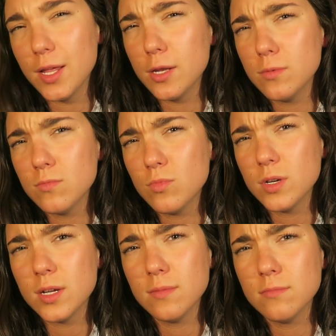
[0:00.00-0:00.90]
and
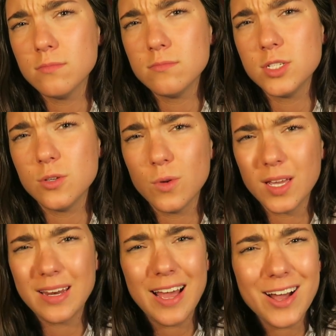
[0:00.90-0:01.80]
what I'm
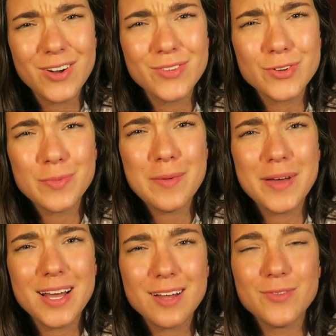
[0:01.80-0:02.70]
doing now for my
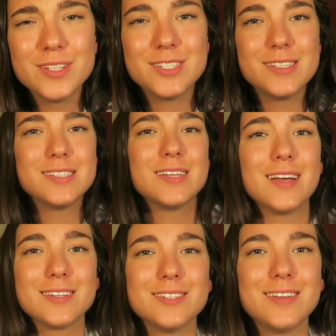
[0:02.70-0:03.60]
back, which is
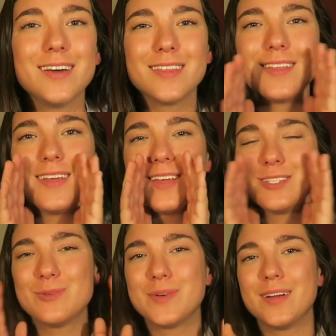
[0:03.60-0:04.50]
actually nothing,
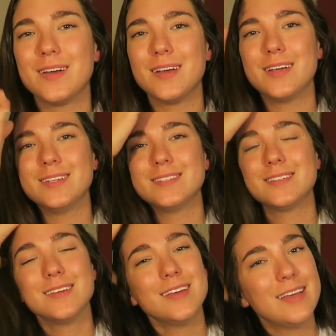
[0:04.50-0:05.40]
surprise.
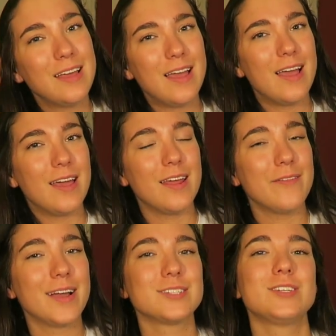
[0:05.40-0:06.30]
And
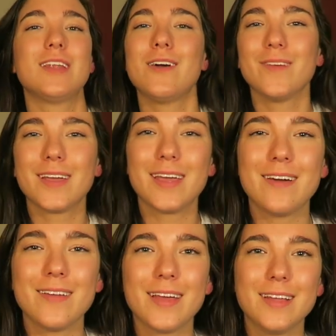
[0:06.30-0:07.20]
I'm actually not working
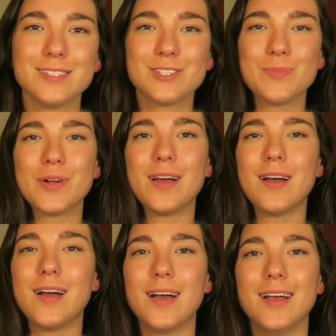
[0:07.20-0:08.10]
out again,
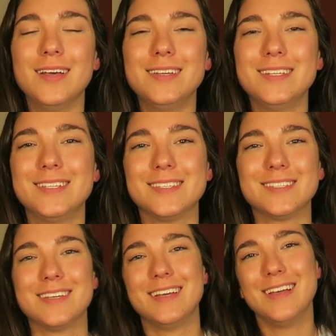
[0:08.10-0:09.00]
surprise.